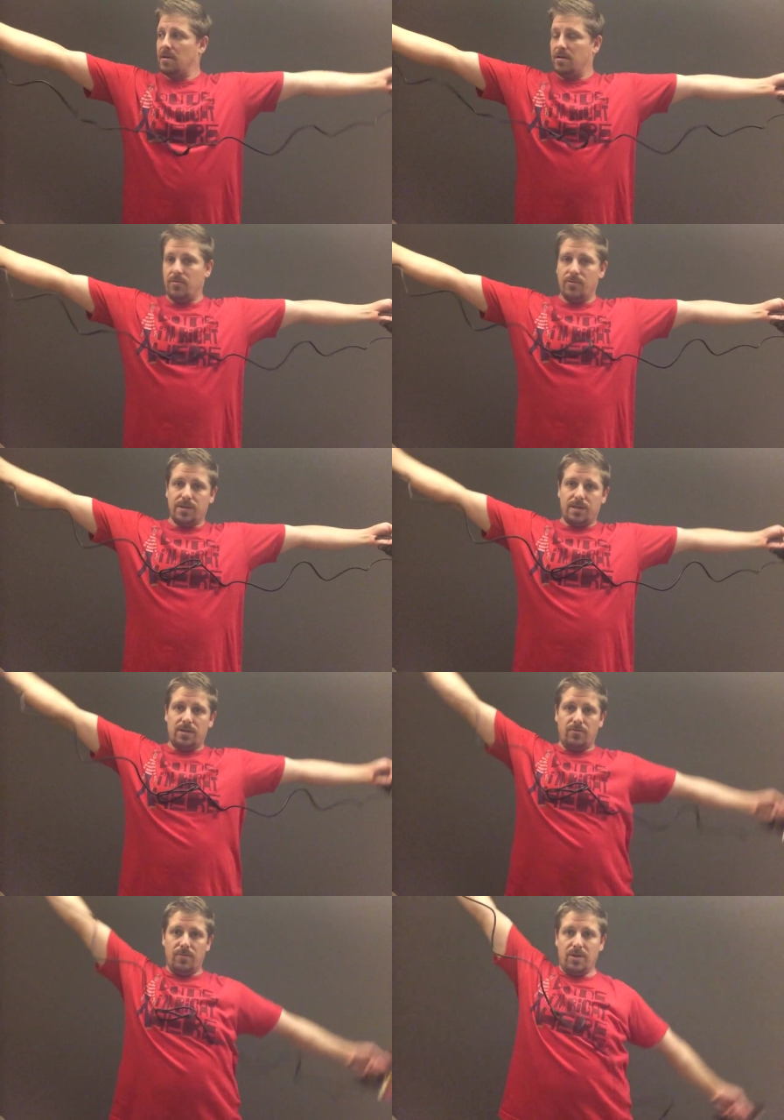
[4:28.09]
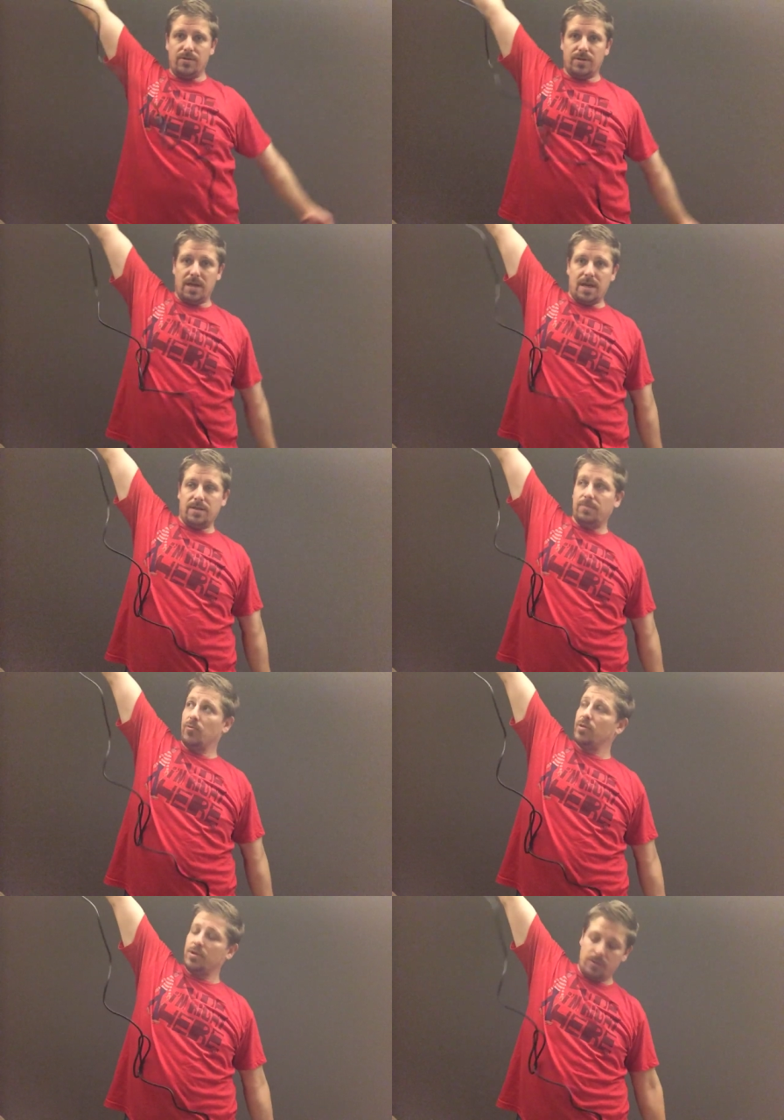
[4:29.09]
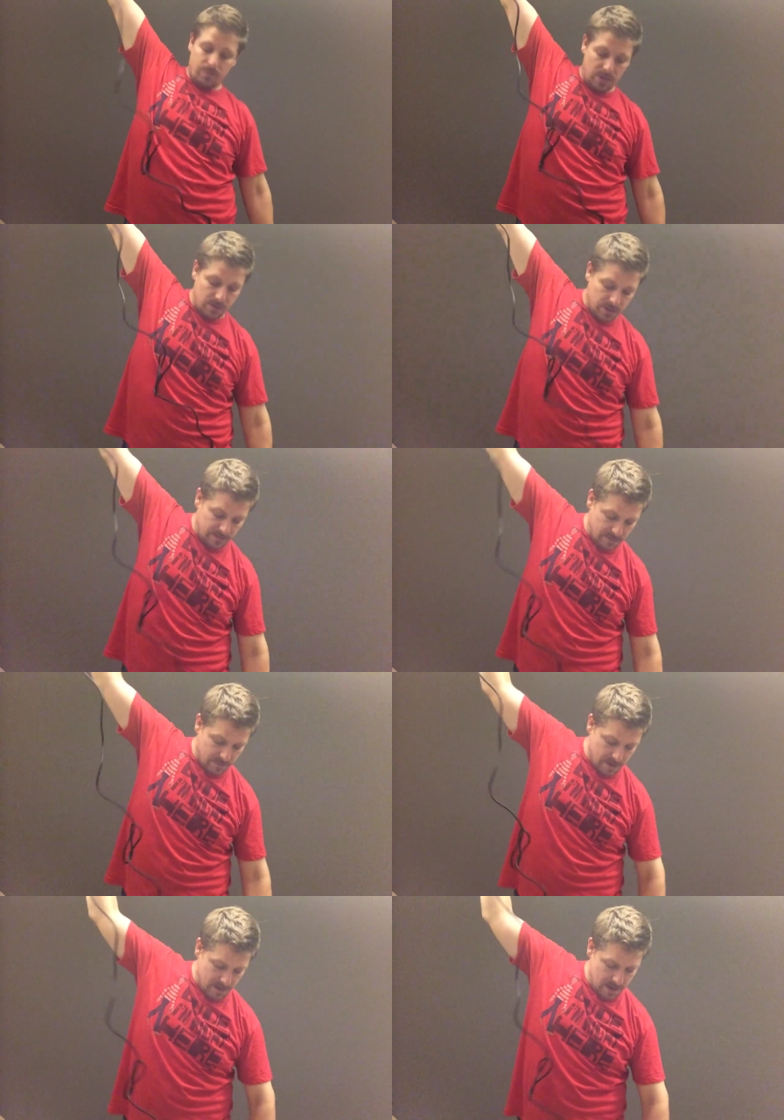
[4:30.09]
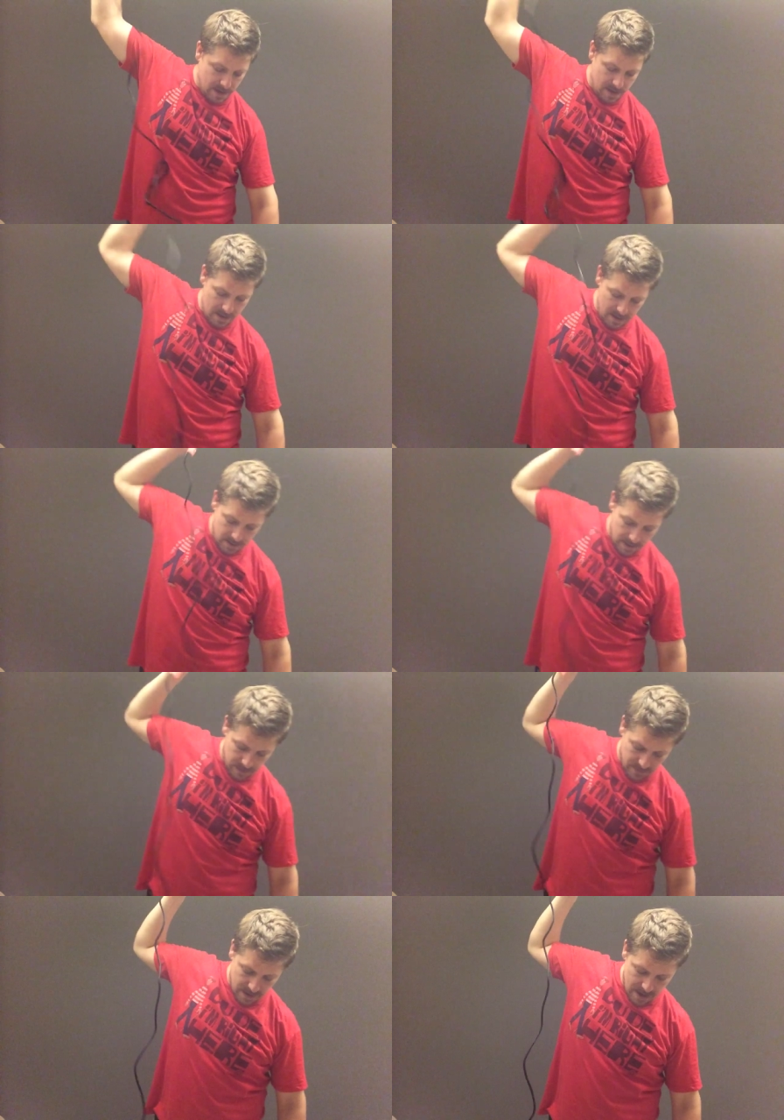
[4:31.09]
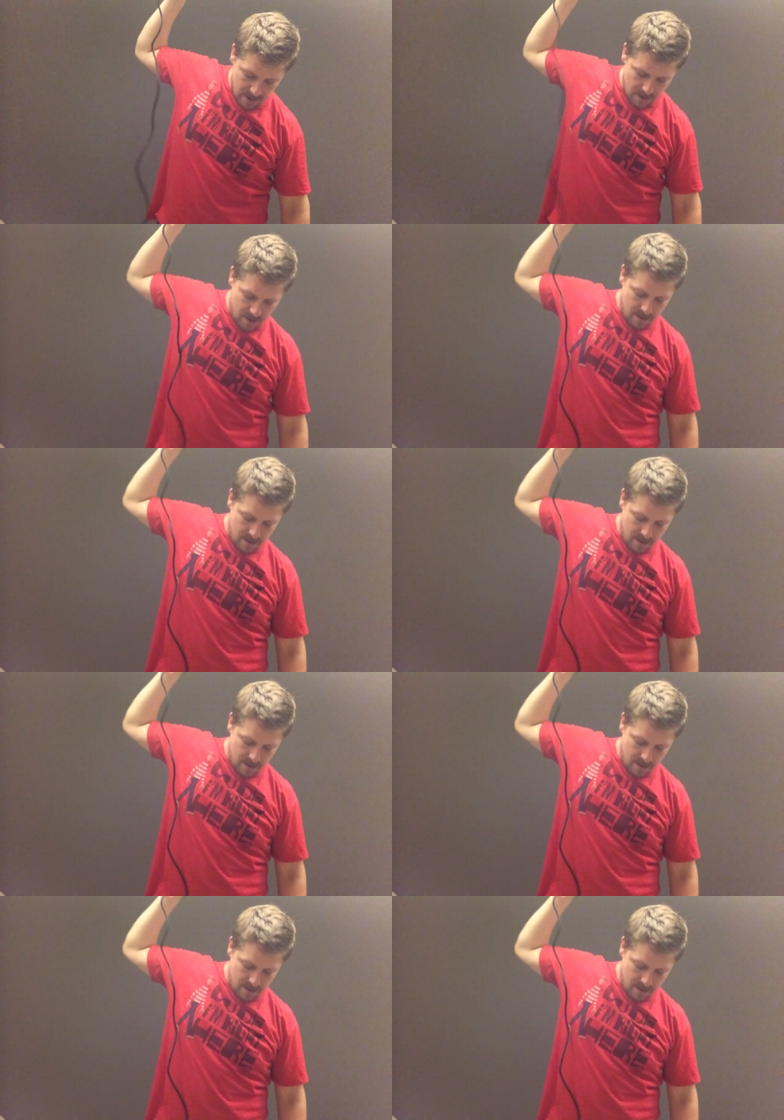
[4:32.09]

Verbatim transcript: I don't know, what is it, two meters, I guess? More than two meters even, maybe? Let's find out.